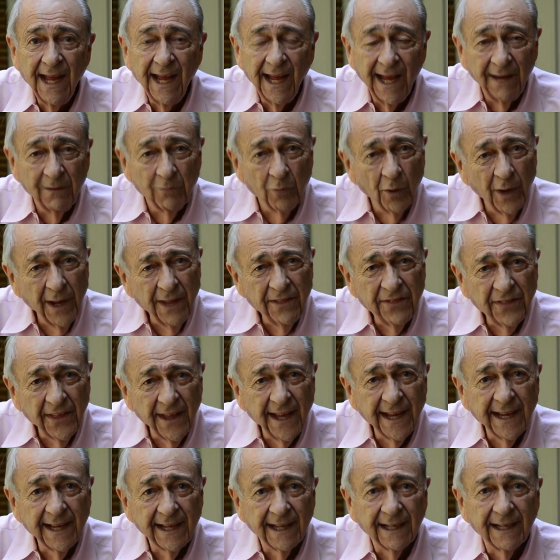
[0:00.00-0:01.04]
And we
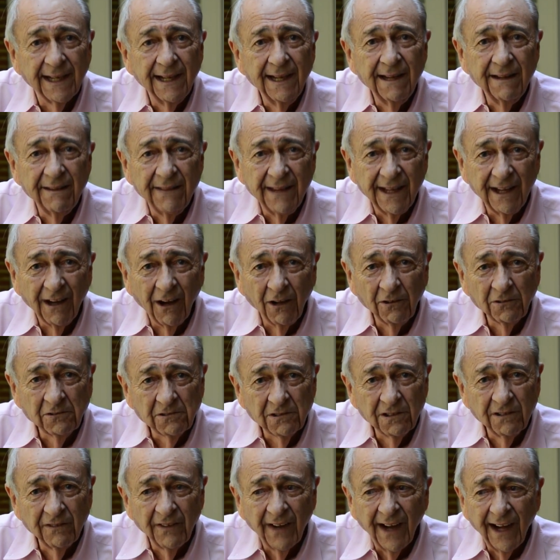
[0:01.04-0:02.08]
think the
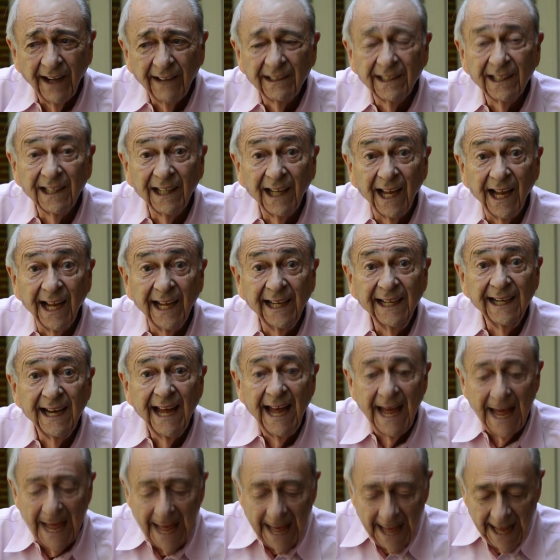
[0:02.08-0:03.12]
ultraviolet light
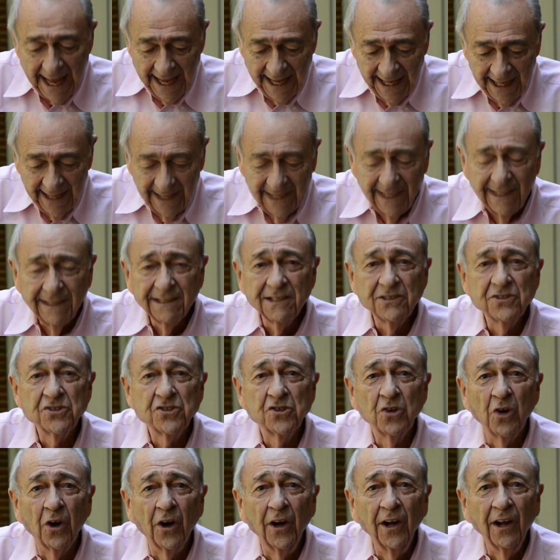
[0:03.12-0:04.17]
hitting the
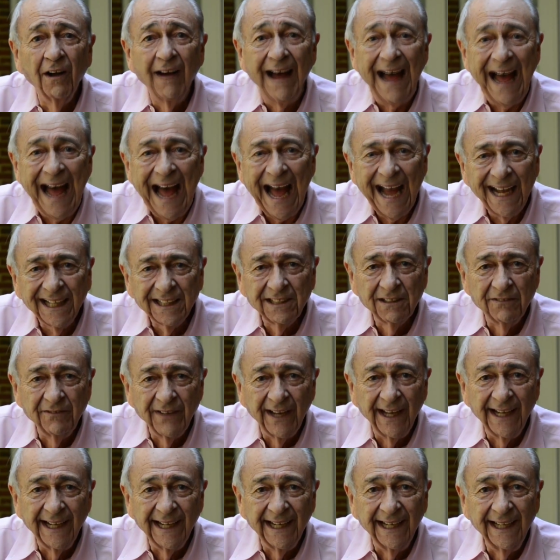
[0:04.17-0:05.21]
soil
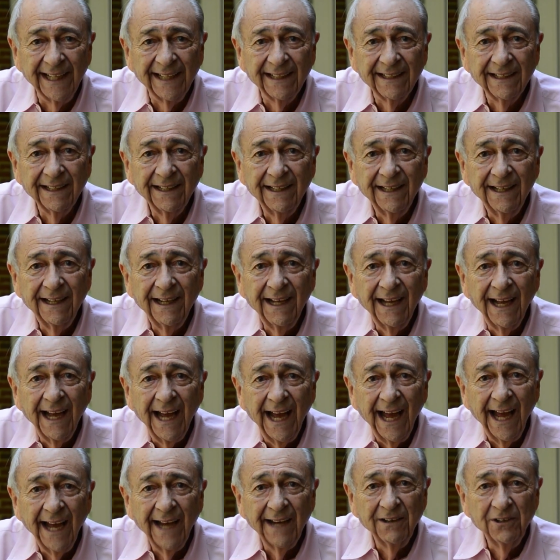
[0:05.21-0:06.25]
activated it,
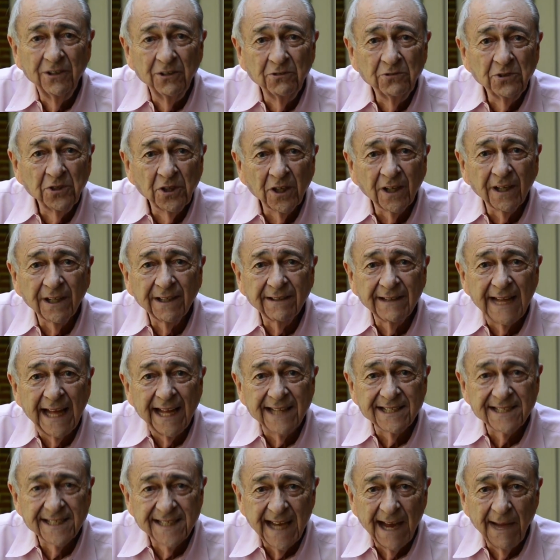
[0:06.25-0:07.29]
and you took
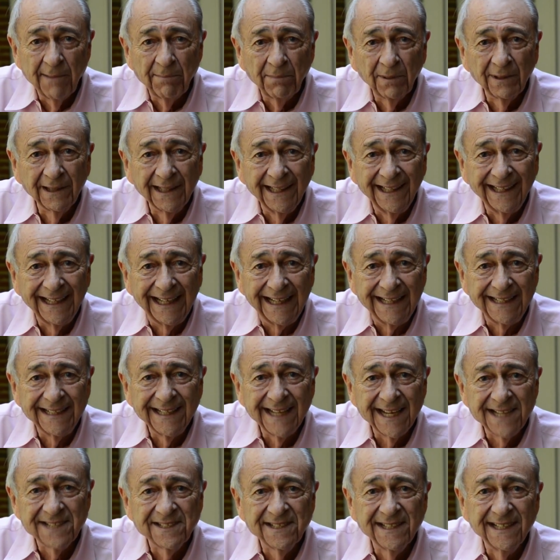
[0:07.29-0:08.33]
that sample in and
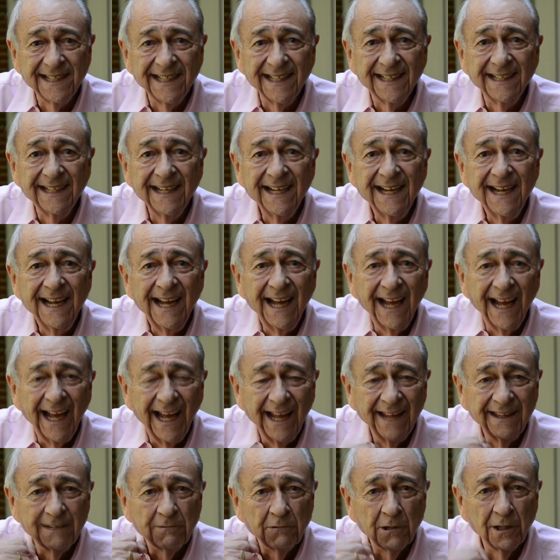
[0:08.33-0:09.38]
tested it,
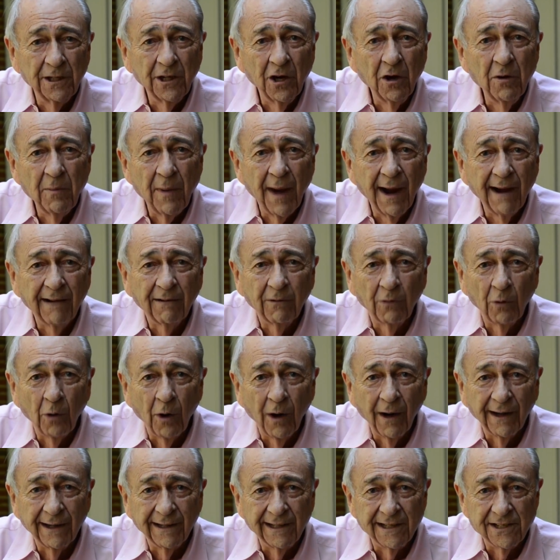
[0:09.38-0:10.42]
and there were no
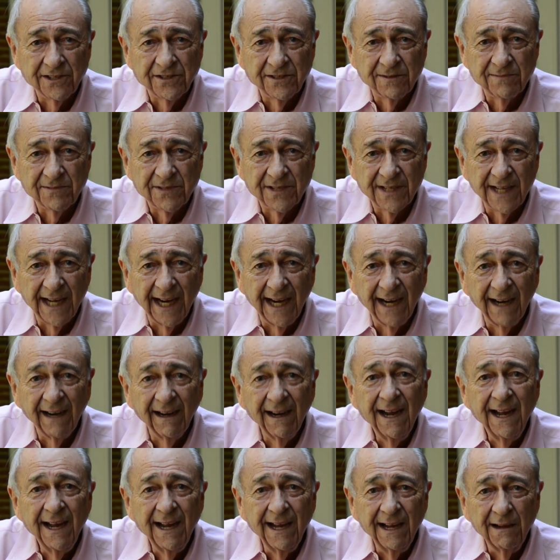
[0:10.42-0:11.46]
microorganisms there.
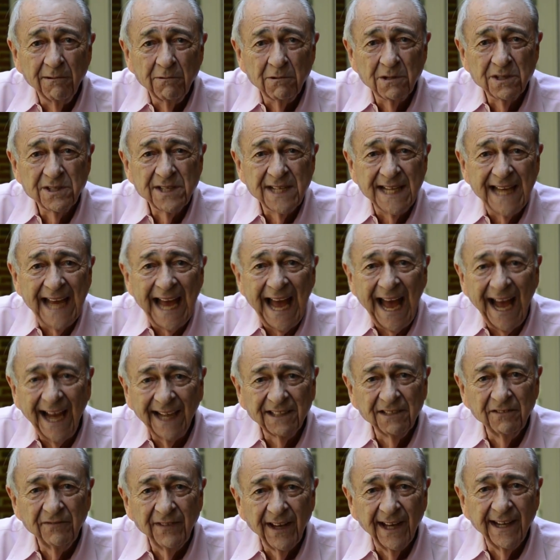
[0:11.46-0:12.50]
It was the
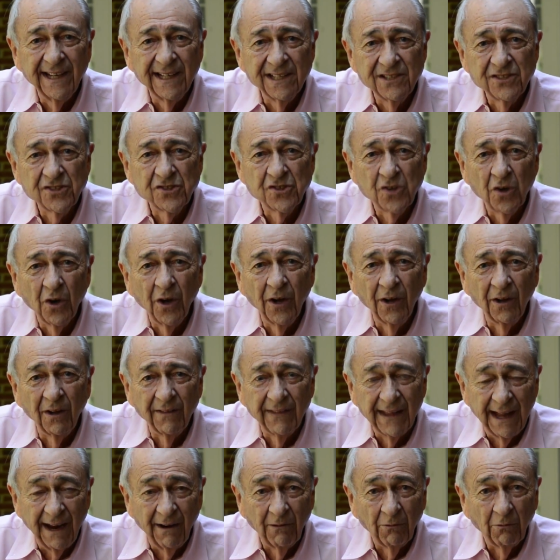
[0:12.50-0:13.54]
activated soil
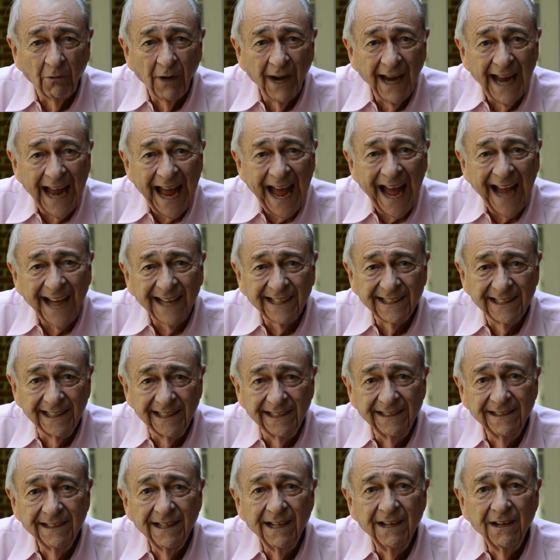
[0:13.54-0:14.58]
that
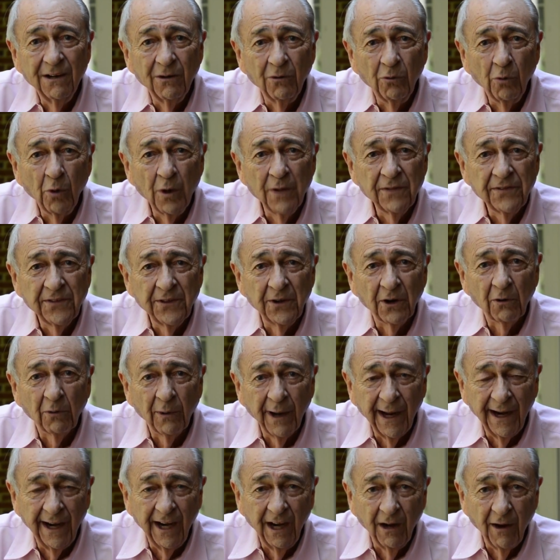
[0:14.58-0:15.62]
reacted with your
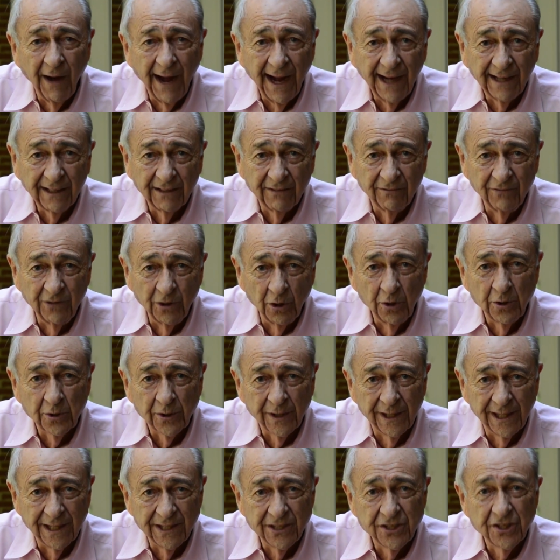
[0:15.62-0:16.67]
radioactive
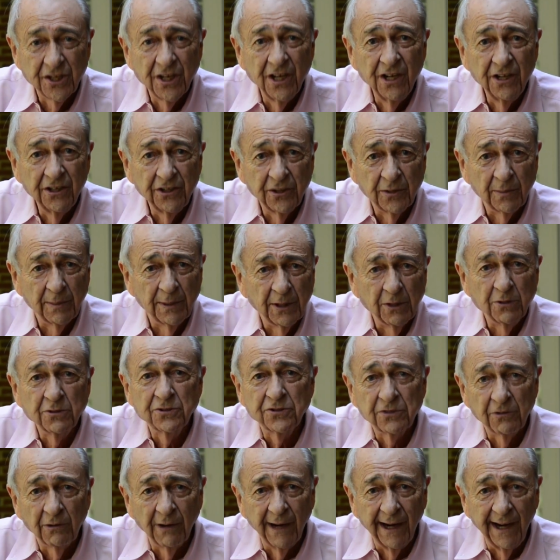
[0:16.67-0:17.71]
nutrients to
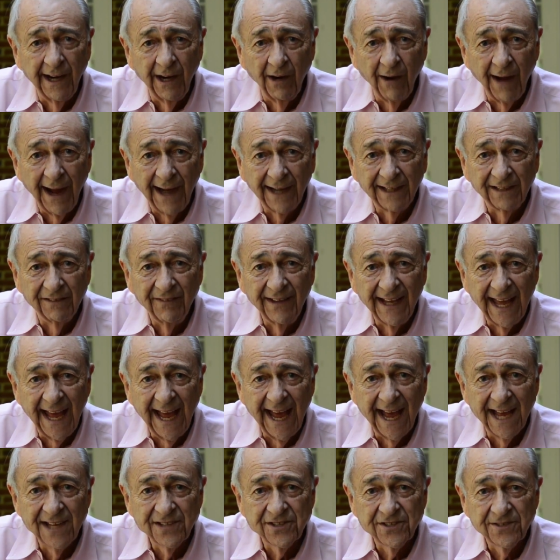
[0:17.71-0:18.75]
produce the radioactive
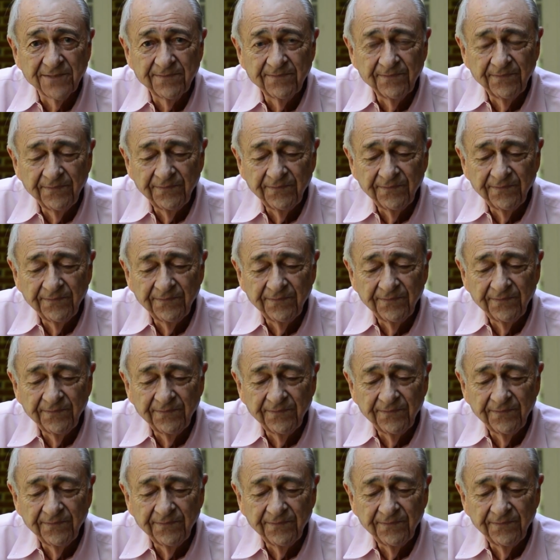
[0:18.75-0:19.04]
gas.